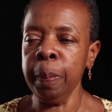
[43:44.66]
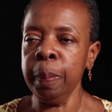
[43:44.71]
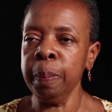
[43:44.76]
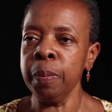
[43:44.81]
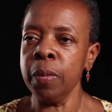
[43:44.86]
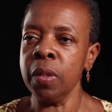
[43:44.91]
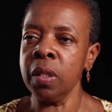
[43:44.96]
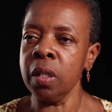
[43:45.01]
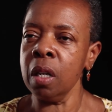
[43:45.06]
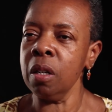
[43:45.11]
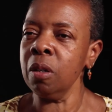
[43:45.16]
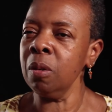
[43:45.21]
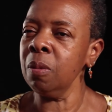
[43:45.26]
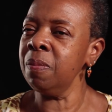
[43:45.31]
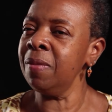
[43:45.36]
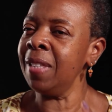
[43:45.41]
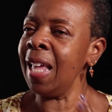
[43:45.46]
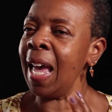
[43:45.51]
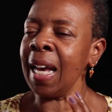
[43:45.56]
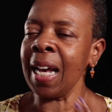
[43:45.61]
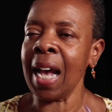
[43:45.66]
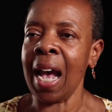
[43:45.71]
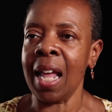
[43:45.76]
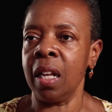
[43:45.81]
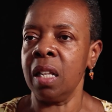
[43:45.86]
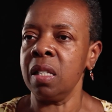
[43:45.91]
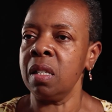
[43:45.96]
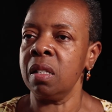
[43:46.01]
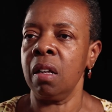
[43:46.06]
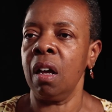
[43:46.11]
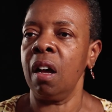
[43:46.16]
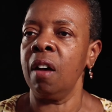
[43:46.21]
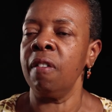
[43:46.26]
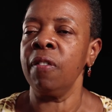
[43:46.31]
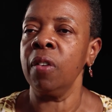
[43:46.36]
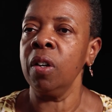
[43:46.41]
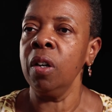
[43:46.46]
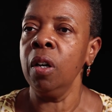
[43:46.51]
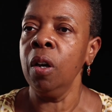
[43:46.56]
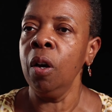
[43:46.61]
So that kind of stuff.
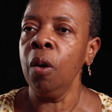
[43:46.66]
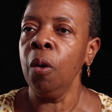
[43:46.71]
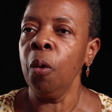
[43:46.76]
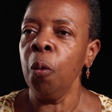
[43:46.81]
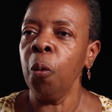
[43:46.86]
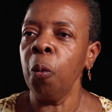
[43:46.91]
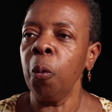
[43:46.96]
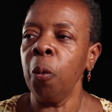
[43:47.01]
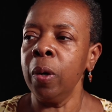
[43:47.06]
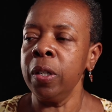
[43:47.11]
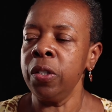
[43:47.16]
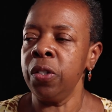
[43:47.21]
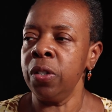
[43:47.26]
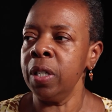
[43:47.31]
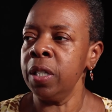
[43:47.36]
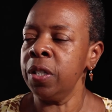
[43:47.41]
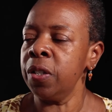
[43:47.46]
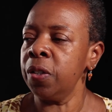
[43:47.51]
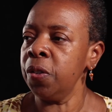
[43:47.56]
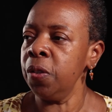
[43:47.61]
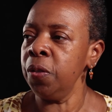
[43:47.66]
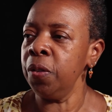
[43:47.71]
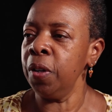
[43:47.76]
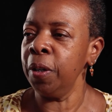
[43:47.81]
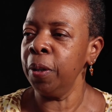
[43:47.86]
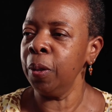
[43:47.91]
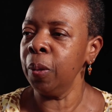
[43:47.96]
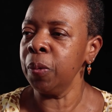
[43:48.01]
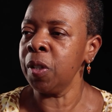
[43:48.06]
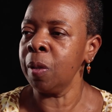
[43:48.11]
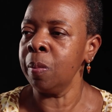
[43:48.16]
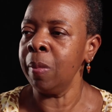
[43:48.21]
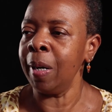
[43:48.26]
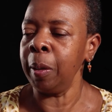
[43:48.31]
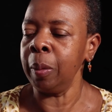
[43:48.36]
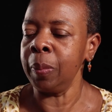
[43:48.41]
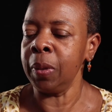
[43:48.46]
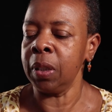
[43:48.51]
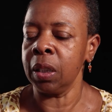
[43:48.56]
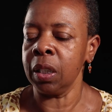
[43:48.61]
Or just, you know, somebody
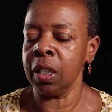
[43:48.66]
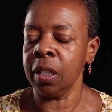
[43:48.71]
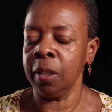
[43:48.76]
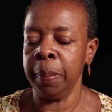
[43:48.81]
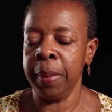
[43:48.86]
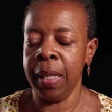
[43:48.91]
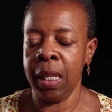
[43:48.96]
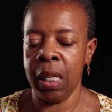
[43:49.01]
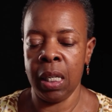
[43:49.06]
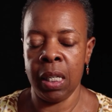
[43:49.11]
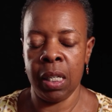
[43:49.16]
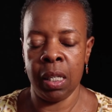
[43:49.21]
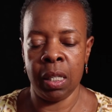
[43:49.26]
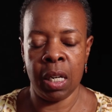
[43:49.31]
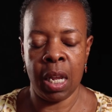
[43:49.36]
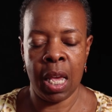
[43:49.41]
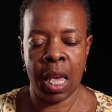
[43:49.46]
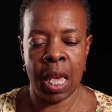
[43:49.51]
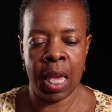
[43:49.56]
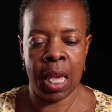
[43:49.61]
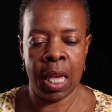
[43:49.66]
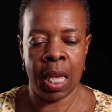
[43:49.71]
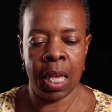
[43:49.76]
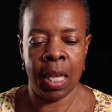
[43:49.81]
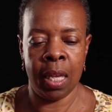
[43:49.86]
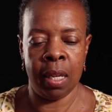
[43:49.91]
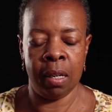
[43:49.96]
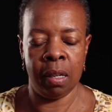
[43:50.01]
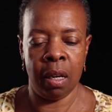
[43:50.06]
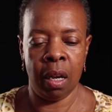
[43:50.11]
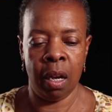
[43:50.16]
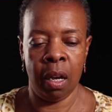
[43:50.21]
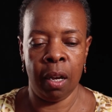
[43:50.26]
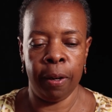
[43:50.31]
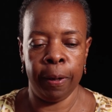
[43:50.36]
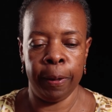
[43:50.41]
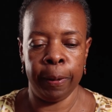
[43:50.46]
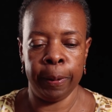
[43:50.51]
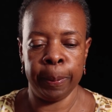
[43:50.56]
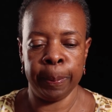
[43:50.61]
would just come in and
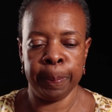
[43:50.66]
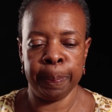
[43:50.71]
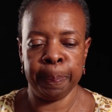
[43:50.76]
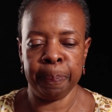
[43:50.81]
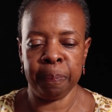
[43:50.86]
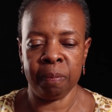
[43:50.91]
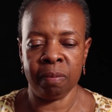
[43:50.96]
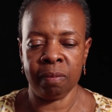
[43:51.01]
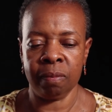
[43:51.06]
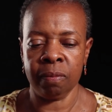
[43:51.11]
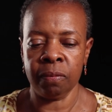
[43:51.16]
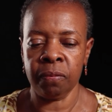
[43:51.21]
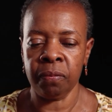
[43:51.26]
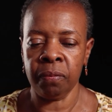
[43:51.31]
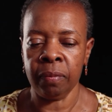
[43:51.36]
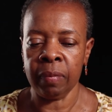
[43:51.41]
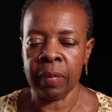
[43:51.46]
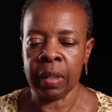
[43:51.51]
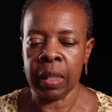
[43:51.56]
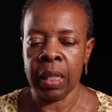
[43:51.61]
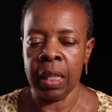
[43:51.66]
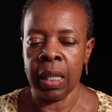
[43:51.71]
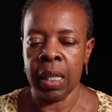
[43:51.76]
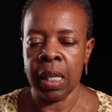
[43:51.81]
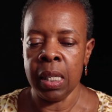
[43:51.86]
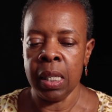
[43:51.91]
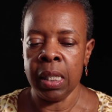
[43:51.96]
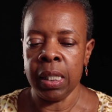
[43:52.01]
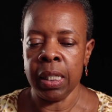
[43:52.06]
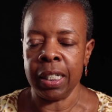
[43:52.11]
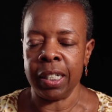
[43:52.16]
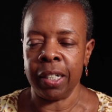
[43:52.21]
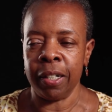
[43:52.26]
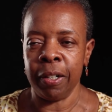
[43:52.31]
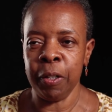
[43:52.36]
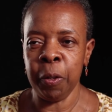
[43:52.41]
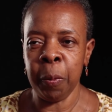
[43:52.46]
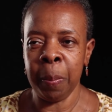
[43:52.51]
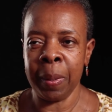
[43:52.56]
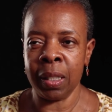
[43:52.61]
I
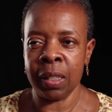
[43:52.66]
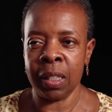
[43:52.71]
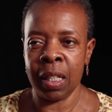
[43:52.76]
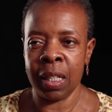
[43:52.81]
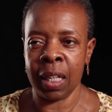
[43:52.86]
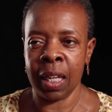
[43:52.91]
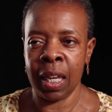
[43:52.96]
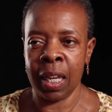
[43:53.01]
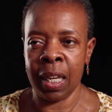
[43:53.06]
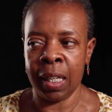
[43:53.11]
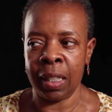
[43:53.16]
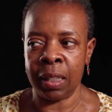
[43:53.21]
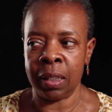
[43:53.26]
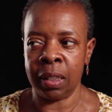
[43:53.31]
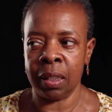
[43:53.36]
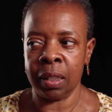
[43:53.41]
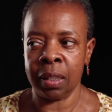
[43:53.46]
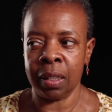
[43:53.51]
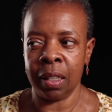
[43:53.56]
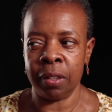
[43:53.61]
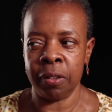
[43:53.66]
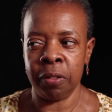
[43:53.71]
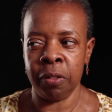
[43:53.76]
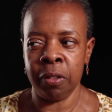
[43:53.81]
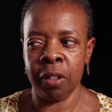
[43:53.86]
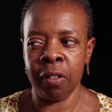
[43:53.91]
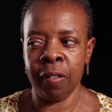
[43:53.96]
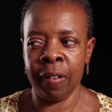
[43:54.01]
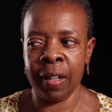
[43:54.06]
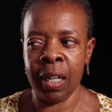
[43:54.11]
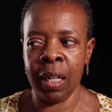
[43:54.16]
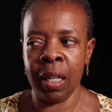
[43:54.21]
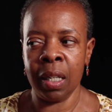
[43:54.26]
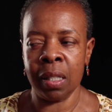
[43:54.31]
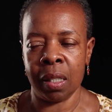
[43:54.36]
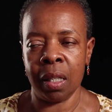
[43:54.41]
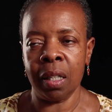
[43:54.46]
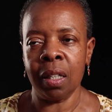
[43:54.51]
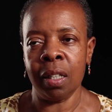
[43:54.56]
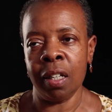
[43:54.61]
heard about that case. It's like, you're all right? It's
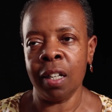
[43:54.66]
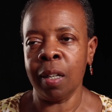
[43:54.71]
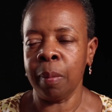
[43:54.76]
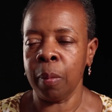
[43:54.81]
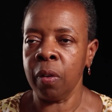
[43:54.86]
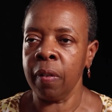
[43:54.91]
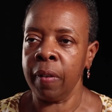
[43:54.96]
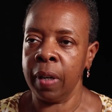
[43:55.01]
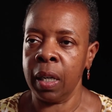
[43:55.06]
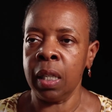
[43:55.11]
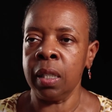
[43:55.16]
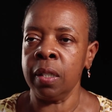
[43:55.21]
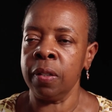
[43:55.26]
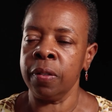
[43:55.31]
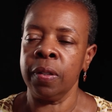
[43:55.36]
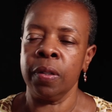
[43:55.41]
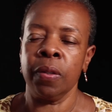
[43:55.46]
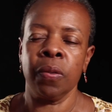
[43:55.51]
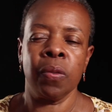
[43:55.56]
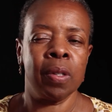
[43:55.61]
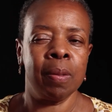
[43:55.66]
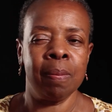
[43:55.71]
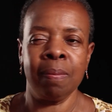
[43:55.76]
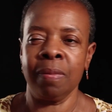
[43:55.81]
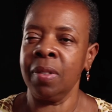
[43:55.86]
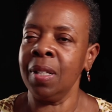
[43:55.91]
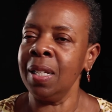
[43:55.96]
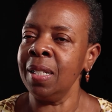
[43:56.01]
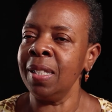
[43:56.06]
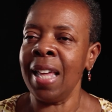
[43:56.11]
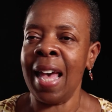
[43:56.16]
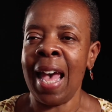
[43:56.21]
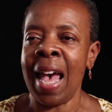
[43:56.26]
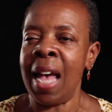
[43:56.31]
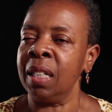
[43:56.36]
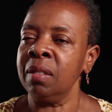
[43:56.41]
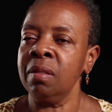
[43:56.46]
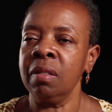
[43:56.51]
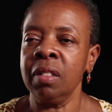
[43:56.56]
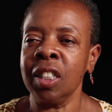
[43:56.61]
like, yeah, I'm all right. You know, so did
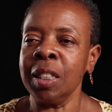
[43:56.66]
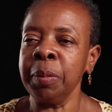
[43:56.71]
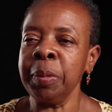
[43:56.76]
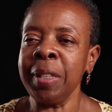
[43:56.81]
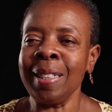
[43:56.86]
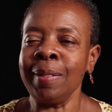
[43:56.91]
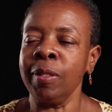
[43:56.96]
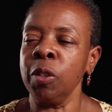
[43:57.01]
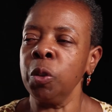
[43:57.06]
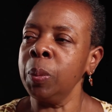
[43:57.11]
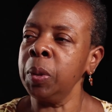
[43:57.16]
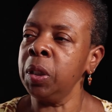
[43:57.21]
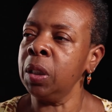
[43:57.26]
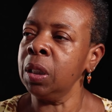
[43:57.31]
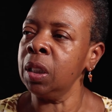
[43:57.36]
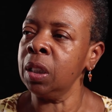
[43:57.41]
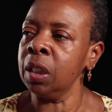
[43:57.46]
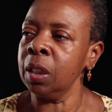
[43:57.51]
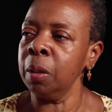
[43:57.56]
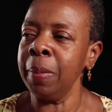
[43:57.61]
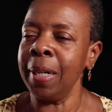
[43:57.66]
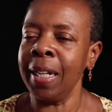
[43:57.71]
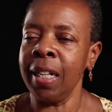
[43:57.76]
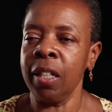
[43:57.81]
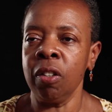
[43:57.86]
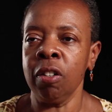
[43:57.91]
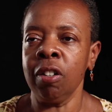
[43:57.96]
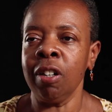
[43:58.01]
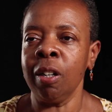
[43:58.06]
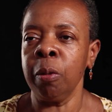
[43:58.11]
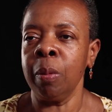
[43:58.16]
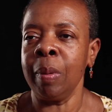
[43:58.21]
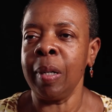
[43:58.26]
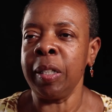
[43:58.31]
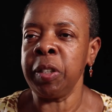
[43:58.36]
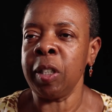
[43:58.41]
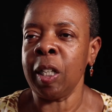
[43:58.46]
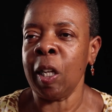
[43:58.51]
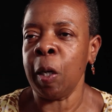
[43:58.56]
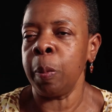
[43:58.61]
that. And sometimes it was just somebody in the hallway
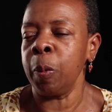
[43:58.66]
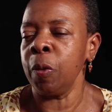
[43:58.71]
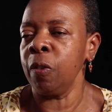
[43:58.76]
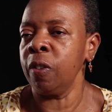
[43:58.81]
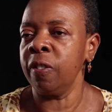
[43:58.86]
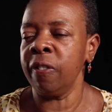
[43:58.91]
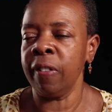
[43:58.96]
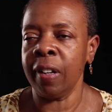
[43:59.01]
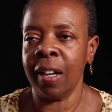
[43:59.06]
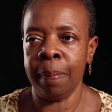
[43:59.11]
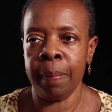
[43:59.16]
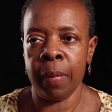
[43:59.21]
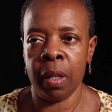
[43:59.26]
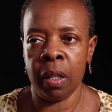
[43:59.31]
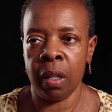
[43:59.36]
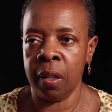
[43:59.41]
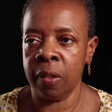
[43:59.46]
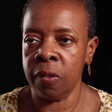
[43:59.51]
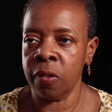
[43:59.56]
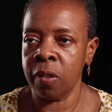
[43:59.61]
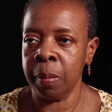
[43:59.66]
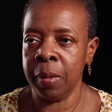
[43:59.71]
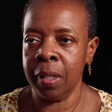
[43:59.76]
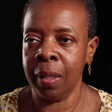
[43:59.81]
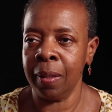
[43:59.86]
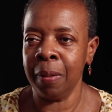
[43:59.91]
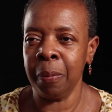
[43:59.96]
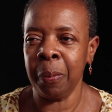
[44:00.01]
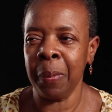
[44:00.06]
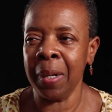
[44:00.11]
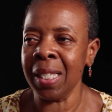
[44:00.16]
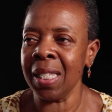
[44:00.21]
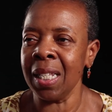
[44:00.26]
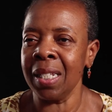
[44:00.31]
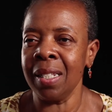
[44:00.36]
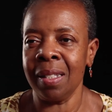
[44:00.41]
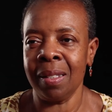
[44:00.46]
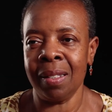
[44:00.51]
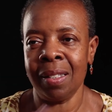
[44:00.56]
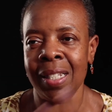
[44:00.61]
stopping for 5 minutes. I mean, it
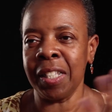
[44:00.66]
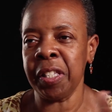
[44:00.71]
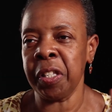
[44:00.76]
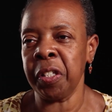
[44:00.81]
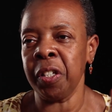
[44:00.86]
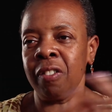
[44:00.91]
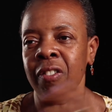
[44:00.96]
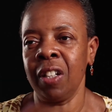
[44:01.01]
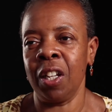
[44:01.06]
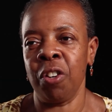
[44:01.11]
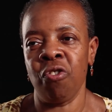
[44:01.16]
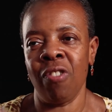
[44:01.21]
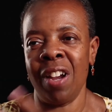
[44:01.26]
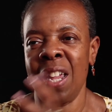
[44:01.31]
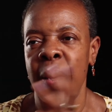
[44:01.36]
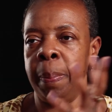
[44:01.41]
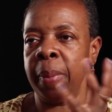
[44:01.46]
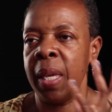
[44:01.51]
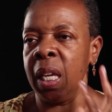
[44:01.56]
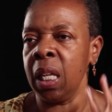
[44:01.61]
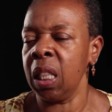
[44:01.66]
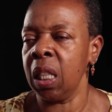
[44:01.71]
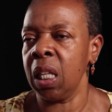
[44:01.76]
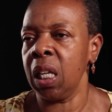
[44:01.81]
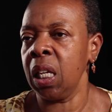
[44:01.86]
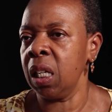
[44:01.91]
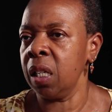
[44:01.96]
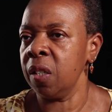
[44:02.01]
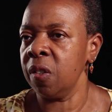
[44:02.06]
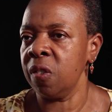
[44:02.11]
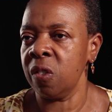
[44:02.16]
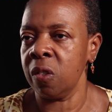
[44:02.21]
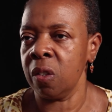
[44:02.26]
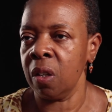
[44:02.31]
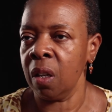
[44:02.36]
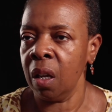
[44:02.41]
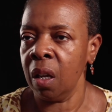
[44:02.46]
wasn't necessarily great big things,